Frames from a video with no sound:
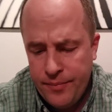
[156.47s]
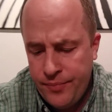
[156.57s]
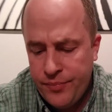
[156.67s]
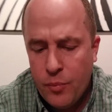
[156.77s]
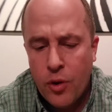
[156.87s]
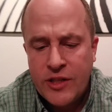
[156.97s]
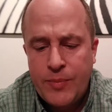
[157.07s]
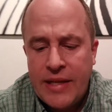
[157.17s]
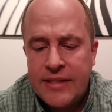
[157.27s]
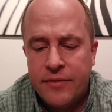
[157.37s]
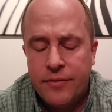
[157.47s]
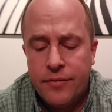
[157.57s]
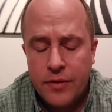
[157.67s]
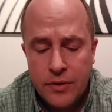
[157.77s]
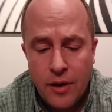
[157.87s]
More expensive
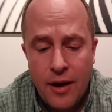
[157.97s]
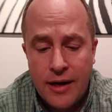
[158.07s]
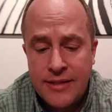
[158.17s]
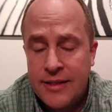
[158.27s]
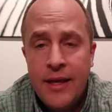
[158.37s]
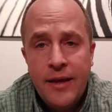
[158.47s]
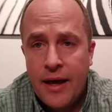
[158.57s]
locks,